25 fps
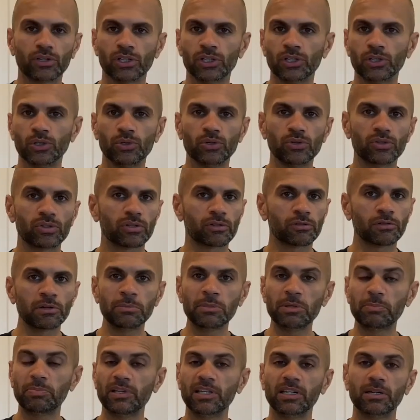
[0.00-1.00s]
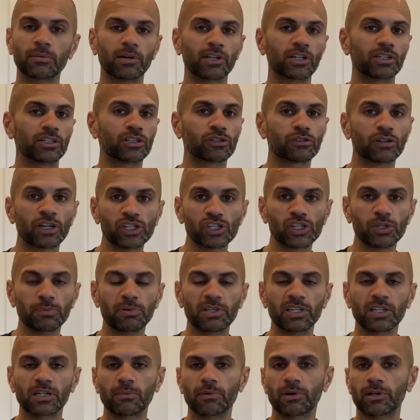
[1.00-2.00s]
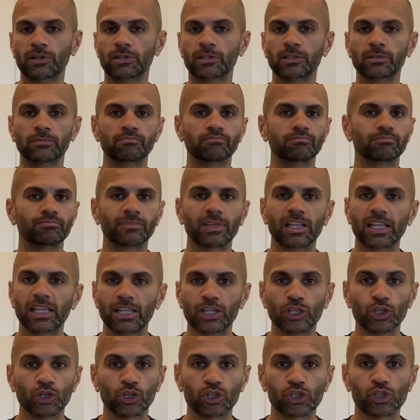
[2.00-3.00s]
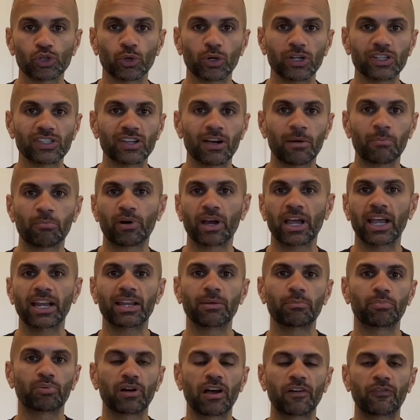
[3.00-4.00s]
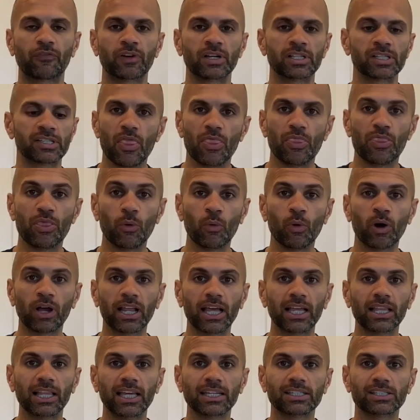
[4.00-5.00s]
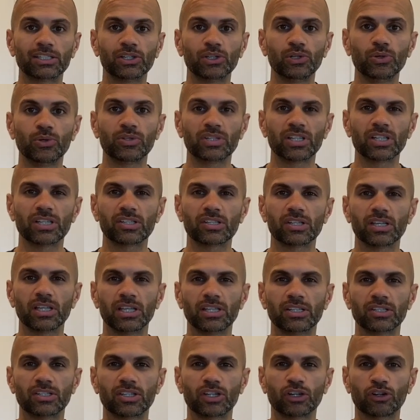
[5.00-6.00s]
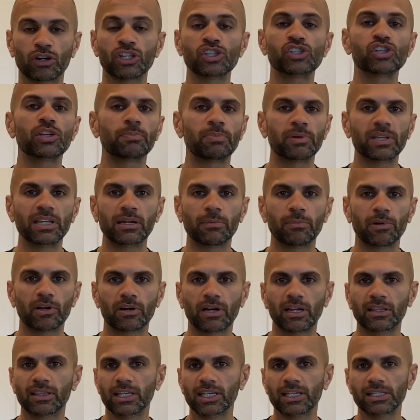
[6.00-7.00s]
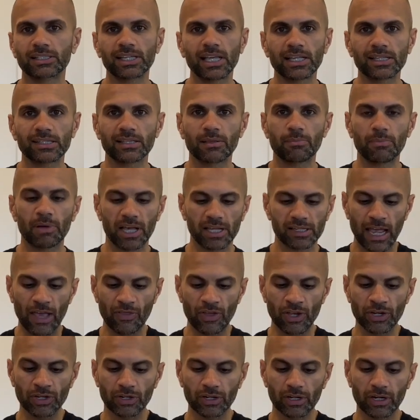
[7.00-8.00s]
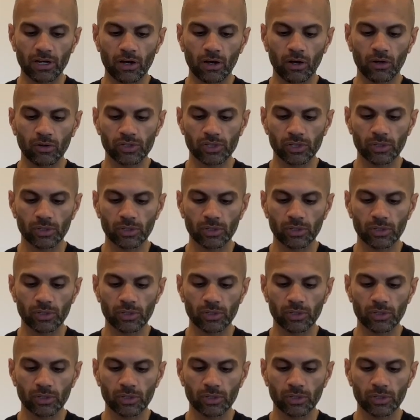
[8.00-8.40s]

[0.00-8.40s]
use creamy peanut butter, crunchy peanut butter, your choice on brand and preference. The one I like to use is crunchy peanut butter. I think it tastes the best. And then you're gonna also